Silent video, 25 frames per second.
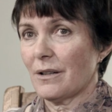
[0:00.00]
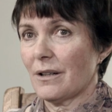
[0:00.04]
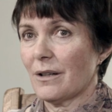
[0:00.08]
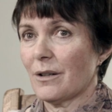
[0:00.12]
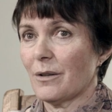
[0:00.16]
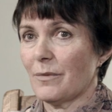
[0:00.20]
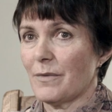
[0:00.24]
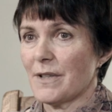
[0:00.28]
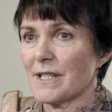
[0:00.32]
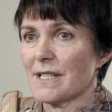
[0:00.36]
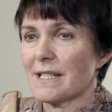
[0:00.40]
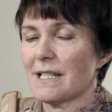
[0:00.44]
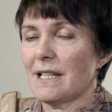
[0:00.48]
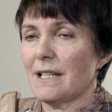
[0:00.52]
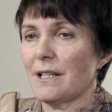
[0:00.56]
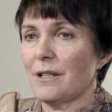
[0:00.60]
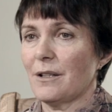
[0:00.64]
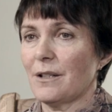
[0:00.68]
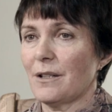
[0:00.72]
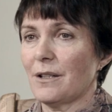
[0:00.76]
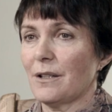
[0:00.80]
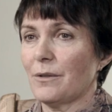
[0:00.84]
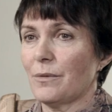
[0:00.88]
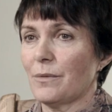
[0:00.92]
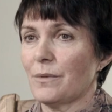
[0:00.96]

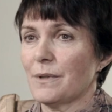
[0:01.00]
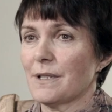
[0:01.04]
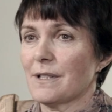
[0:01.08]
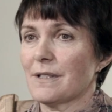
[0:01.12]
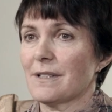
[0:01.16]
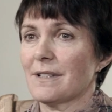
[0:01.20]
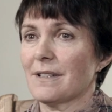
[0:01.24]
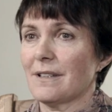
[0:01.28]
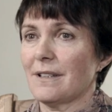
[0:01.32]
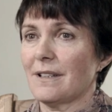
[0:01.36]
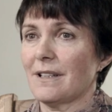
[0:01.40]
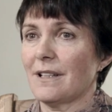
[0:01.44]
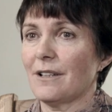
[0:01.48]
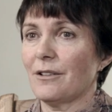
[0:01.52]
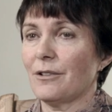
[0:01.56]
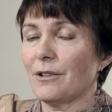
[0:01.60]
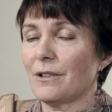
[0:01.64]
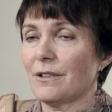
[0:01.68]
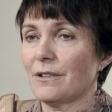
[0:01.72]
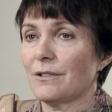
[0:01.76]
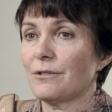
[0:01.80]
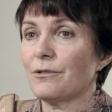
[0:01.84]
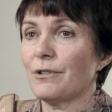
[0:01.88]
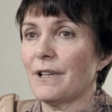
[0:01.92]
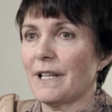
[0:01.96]
obviously it was a
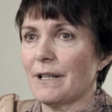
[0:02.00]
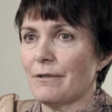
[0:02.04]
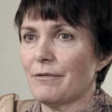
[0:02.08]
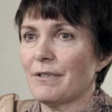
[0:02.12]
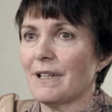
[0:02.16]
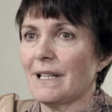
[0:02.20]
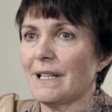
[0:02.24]
great